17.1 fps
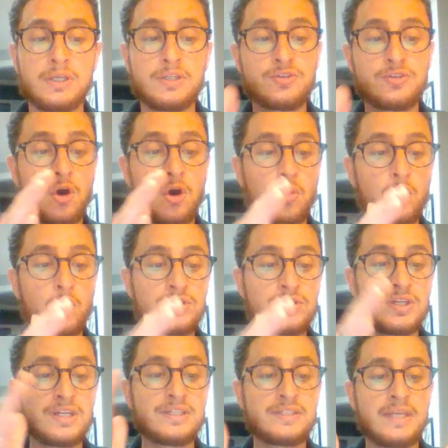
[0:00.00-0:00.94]
It's always
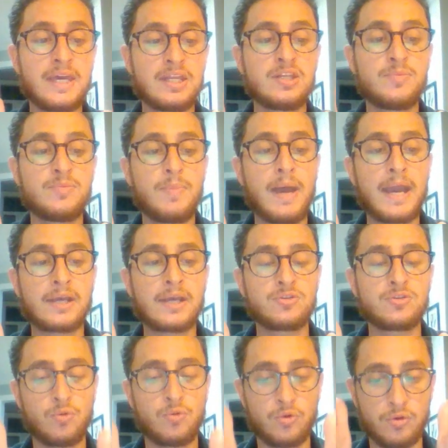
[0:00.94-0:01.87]
going to tend
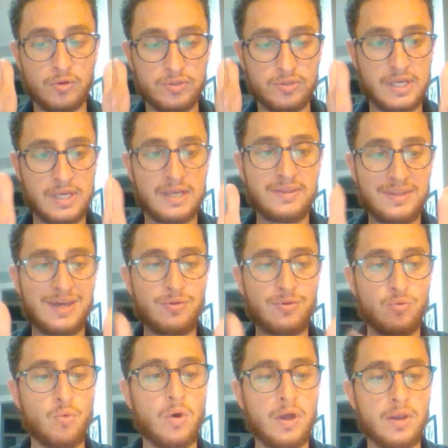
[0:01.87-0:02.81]
back towards
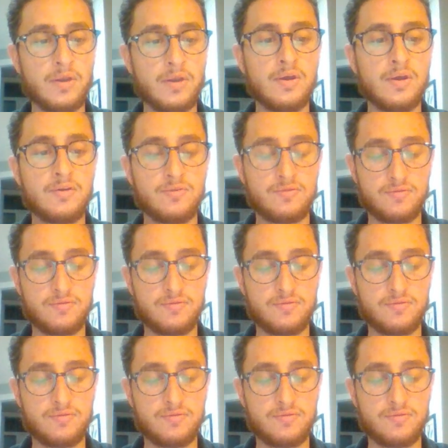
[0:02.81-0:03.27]
that one